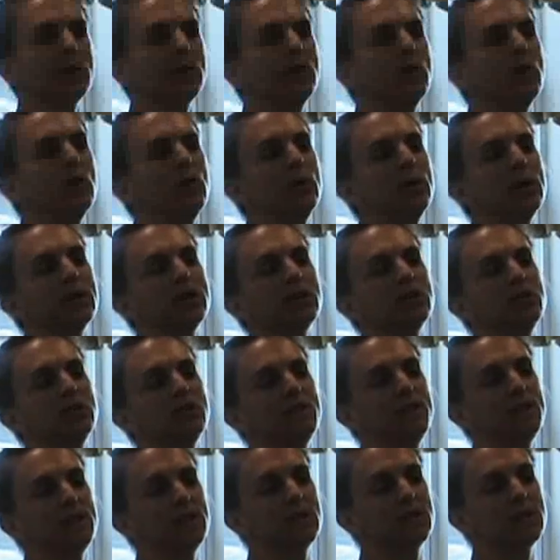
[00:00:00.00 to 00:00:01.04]
Noah, did you
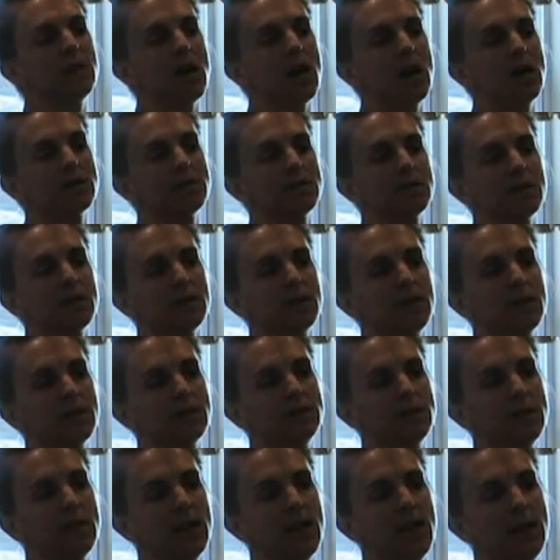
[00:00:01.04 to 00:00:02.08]
feed the dogs earlier
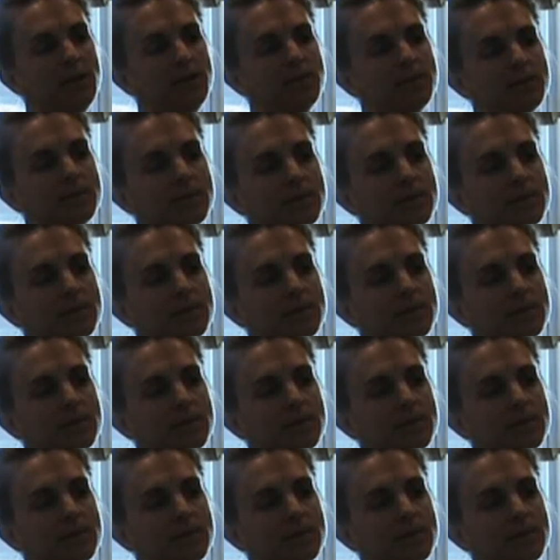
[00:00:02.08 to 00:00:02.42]
today?